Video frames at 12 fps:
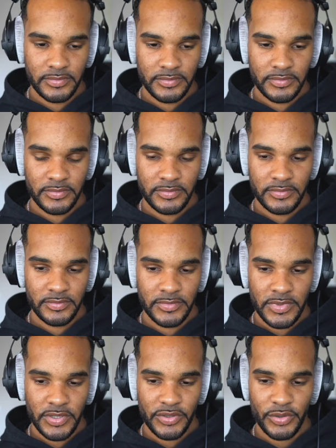
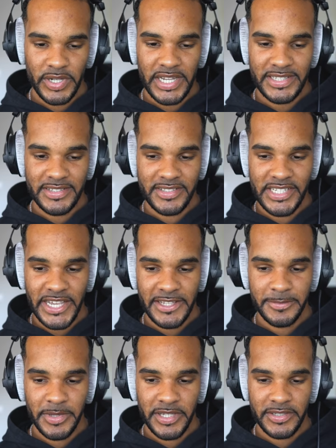So I got this
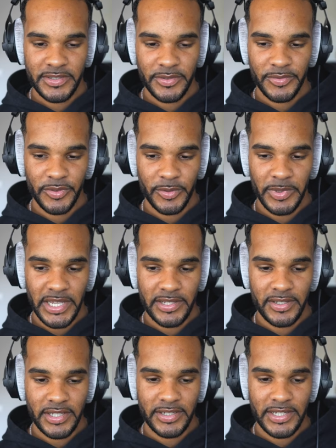jazz bass from
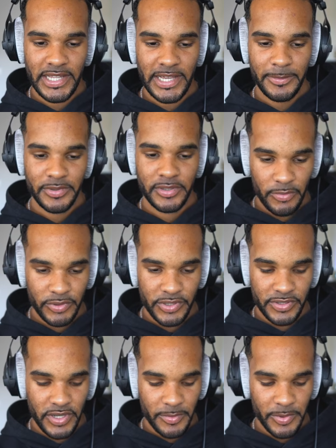Analog Lab, and we'll
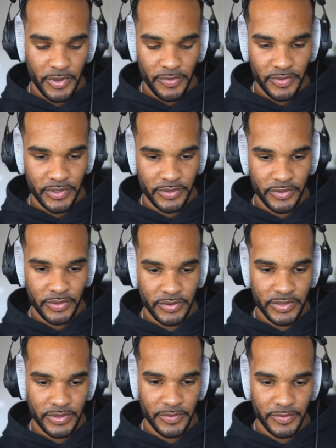just copy over the
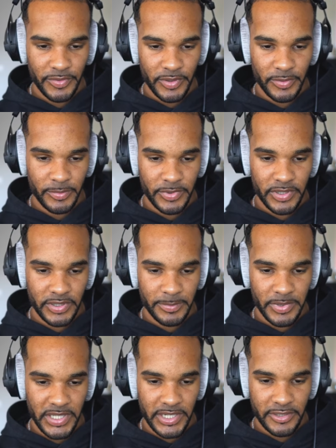notes from the
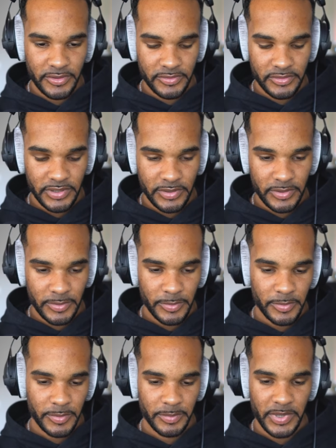piano,
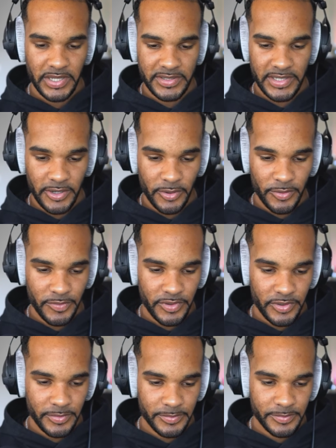paste that
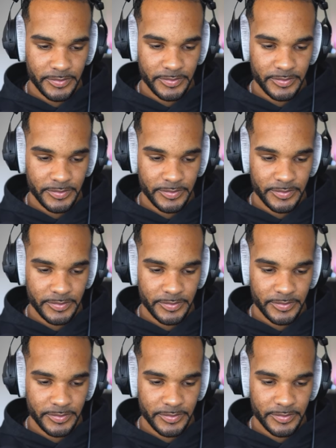over.